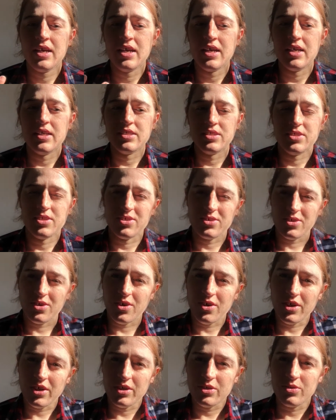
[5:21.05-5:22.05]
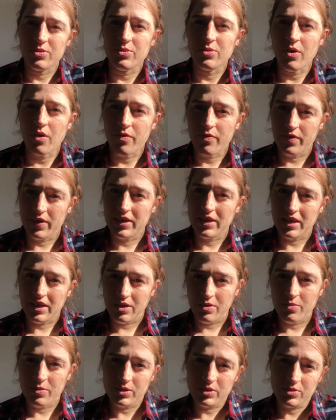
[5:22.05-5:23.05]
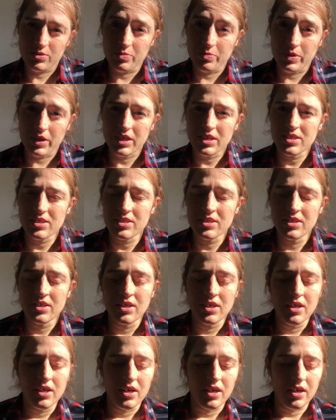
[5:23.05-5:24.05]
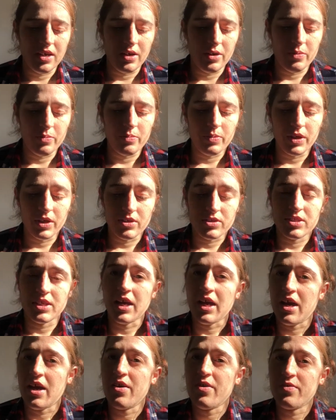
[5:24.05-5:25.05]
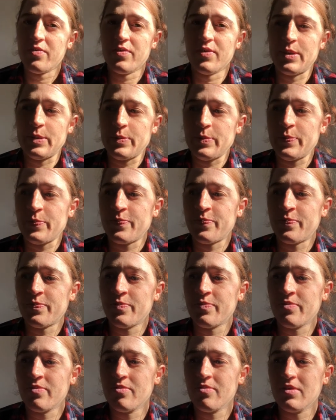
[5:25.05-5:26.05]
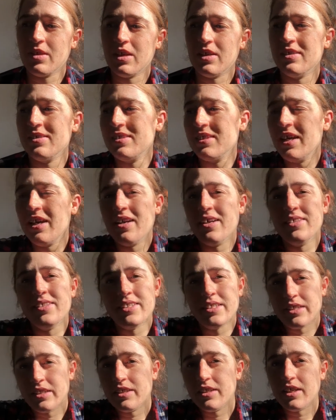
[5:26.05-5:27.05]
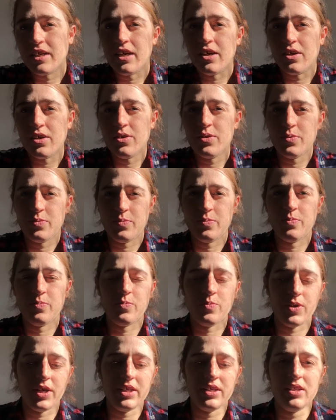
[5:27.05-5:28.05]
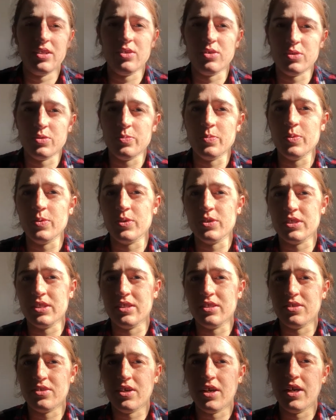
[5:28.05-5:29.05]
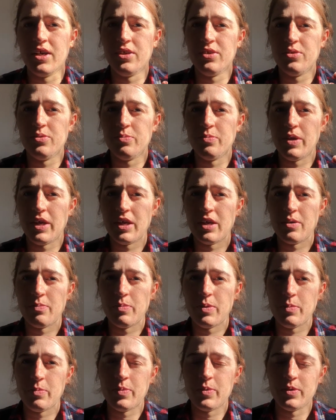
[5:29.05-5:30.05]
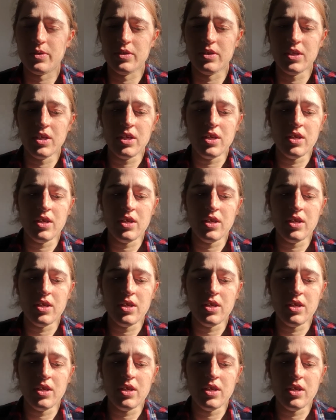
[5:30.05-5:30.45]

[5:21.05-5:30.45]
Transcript: is not going to offend anyone too much uh, because they have um, let's say an agenda writing those books and trying to make people